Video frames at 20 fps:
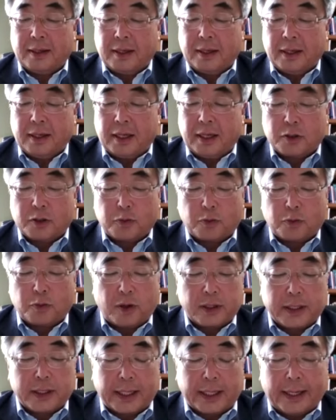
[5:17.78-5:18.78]
His
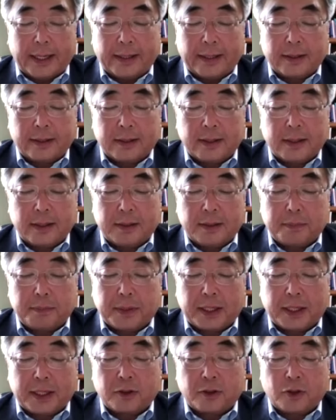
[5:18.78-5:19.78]
work and
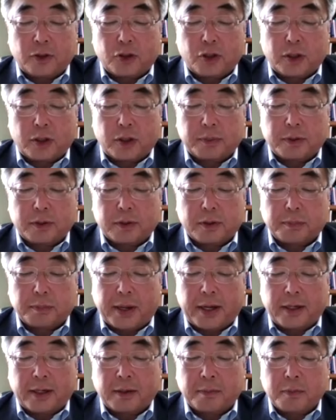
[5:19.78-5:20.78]
partnerships
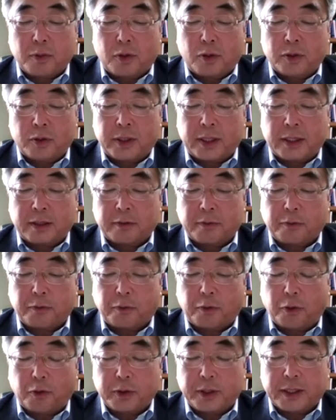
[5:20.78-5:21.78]
spanning more than
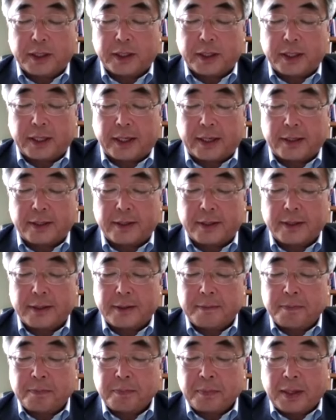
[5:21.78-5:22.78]
4 decades
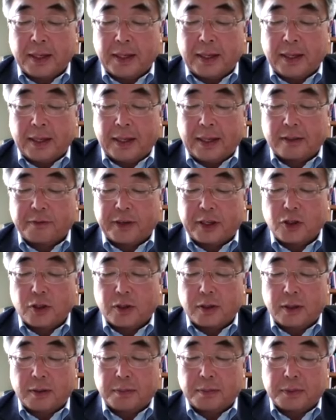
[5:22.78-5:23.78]
as venture
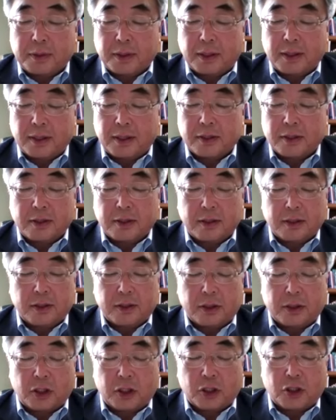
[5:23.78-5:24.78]
capitalist,
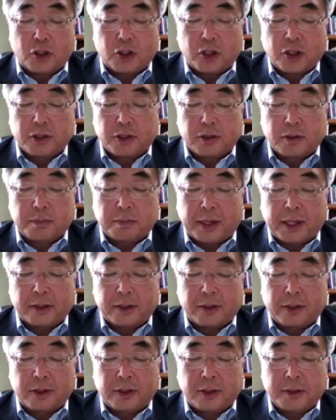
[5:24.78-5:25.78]
distinguished
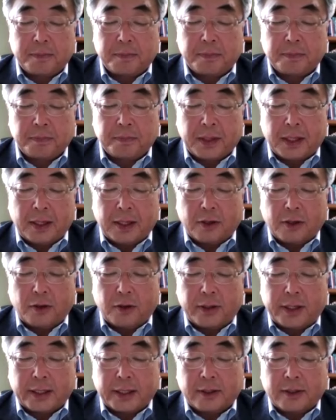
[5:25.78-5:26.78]
mentor,
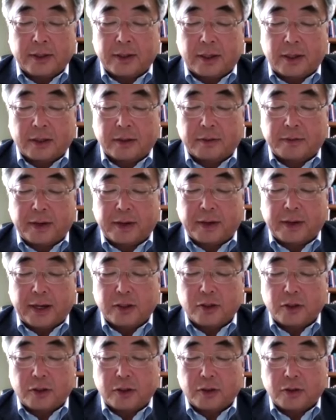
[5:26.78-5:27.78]
connector,
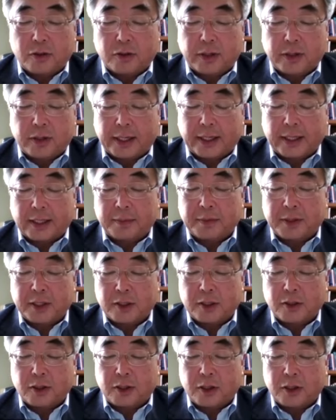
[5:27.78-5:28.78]
advisor to academic
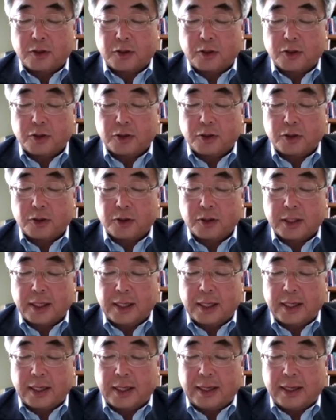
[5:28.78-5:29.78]
institutions,
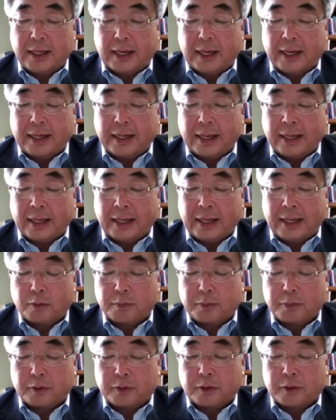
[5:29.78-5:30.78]
and
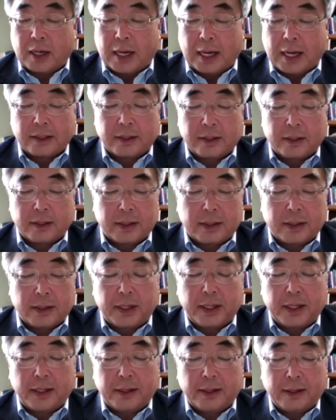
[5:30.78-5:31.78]
entrepreneur are
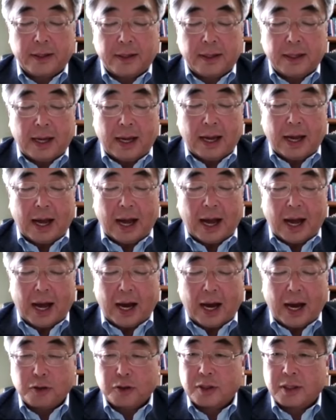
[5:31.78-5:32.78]
simply
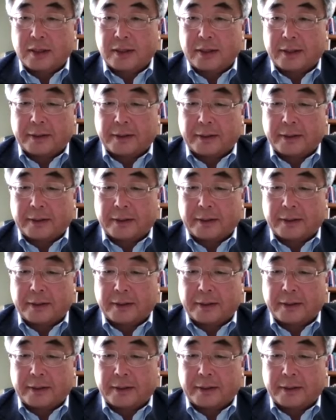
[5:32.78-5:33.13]
outstanding.